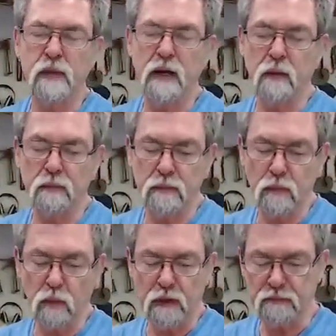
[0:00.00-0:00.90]

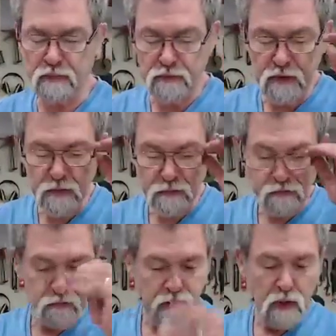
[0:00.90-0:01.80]
150,
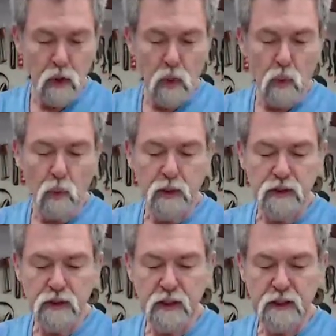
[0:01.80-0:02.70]

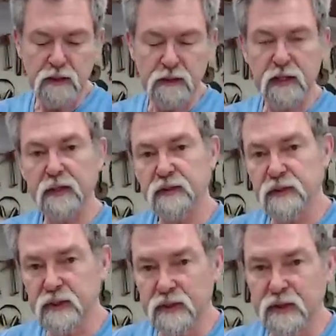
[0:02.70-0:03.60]
which is their
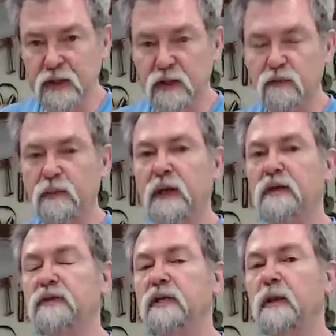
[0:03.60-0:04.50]
6-inch, but
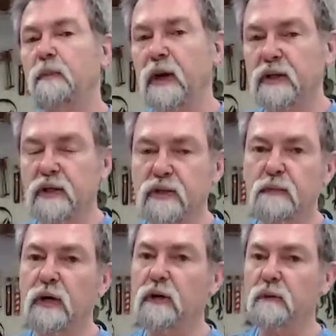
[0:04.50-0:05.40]
it's their
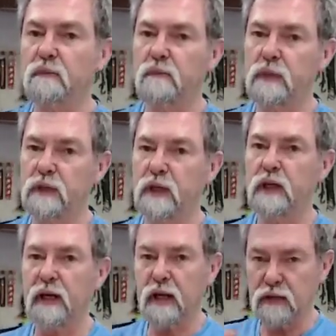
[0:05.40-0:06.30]
brushless motored
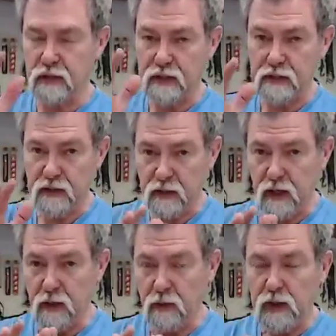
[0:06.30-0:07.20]
machine. It's nice and
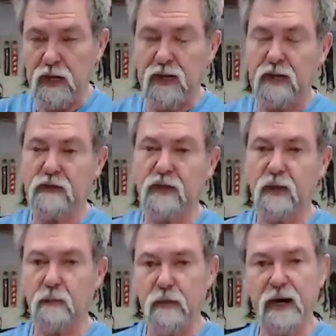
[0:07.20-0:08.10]
low. It's
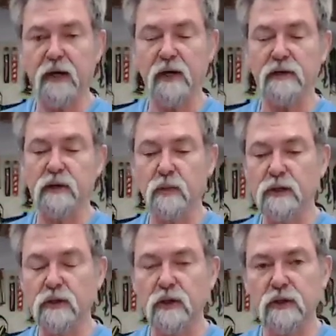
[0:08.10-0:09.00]
got a brake on it, so
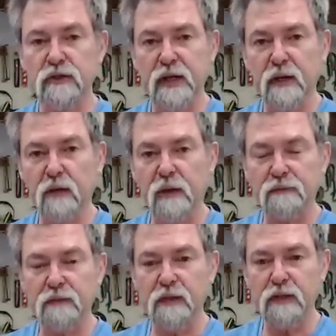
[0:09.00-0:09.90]
when you turn the sander
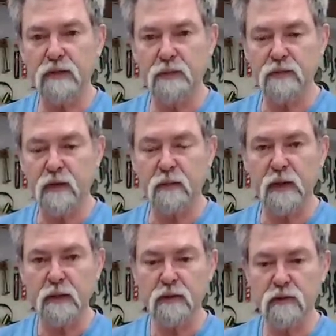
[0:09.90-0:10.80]
off, it stops straight
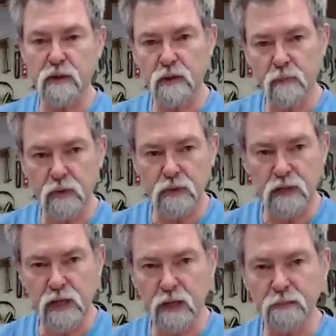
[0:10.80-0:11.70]
away, so you can put
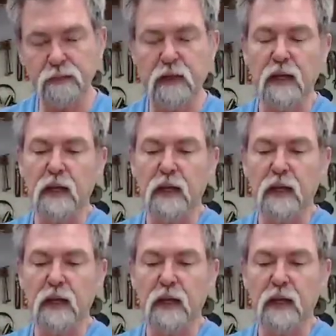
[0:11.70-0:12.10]
it down.